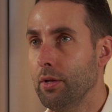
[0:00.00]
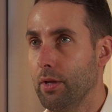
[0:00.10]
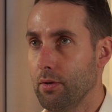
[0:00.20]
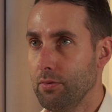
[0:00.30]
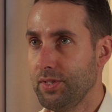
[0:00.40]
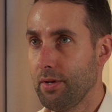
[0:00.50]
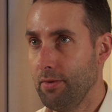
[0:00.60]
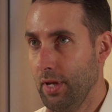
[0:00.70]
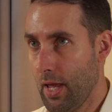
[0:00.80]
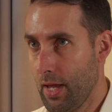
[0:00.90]
the
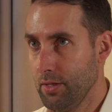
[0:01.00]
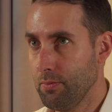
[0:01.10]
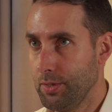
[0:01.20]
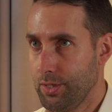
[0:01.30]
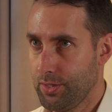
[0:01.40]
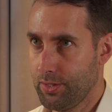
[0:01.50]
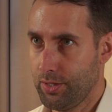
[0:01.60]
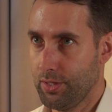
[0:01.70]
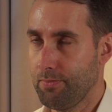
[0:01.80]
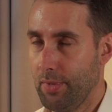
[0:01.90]
078, which has
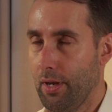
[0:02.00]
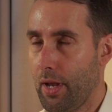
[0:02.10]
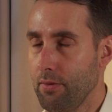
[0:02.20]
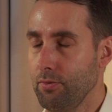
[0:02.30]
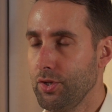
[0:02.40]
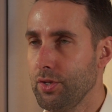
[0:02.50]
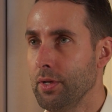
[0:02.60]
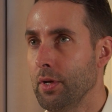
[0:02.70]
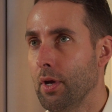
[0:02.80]
just been launched.